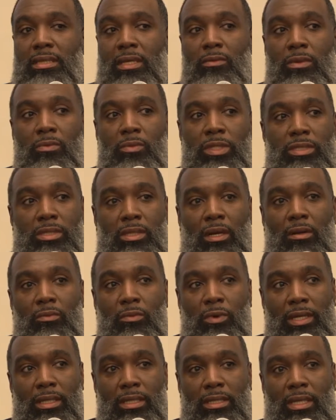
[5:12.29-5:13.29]
that when we start
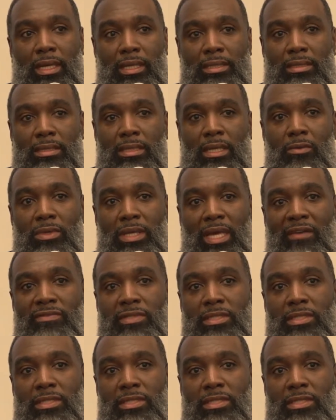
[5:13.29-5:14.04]
recognizing that we have